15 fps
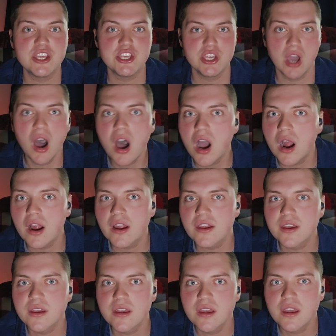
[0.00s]
young,
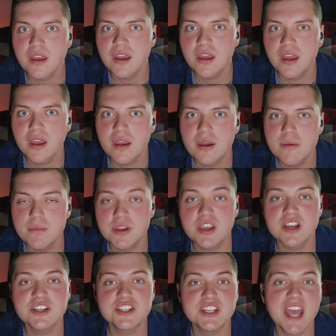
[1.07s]

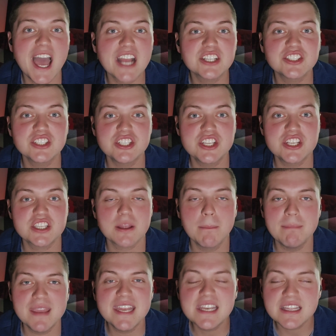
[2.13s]
because she actually just
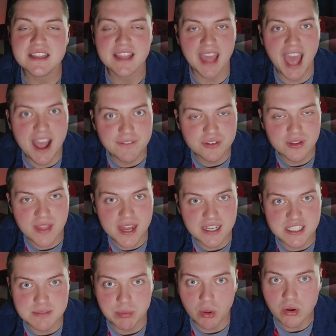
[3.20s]
immediately after that
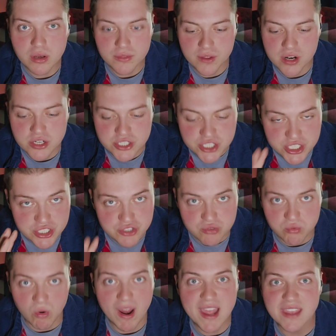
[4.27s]
exploded there, she
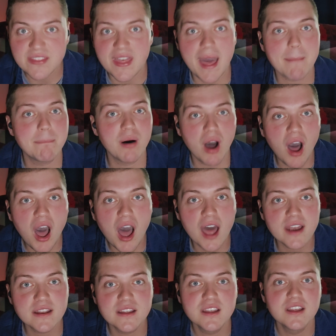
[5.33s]
drank that
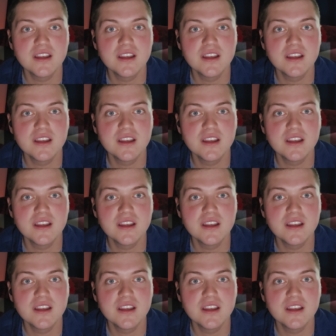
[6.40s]
pot